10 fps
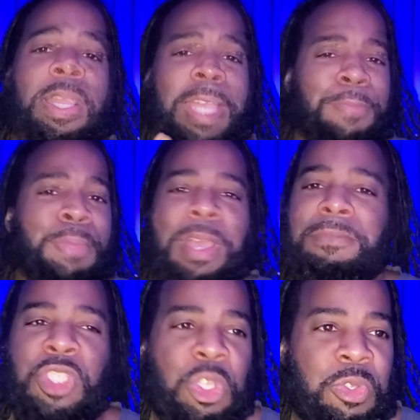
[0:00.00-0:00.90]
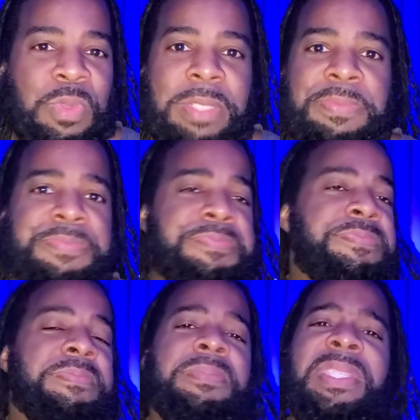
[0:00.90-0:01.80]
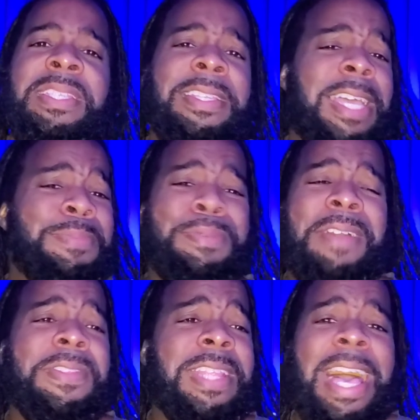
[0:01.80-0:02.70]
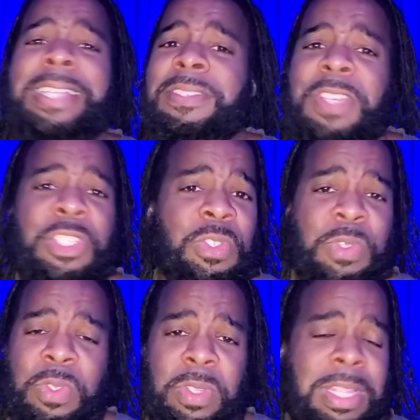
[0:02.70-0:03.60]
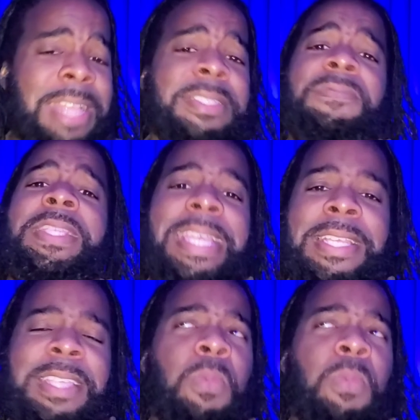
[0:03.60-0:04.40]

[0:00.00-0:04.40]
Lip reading: A lot of people have children. A lot of people have lots of issues, lots of things.